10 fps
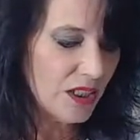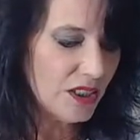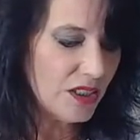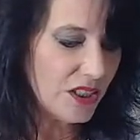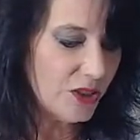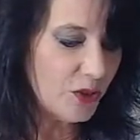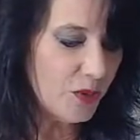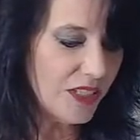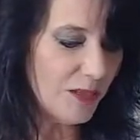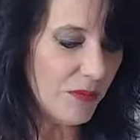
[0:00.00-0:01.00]
so do we
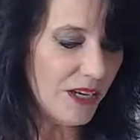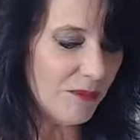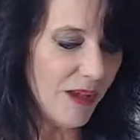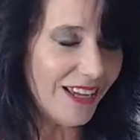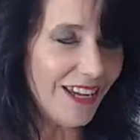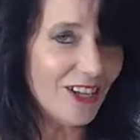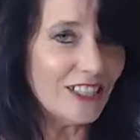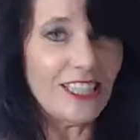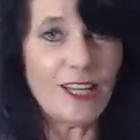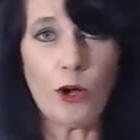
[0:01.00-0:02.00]
get a money back
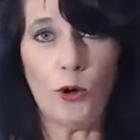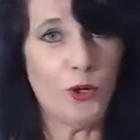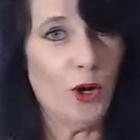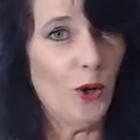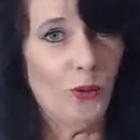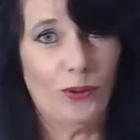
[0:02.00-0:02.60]
guarantee oh no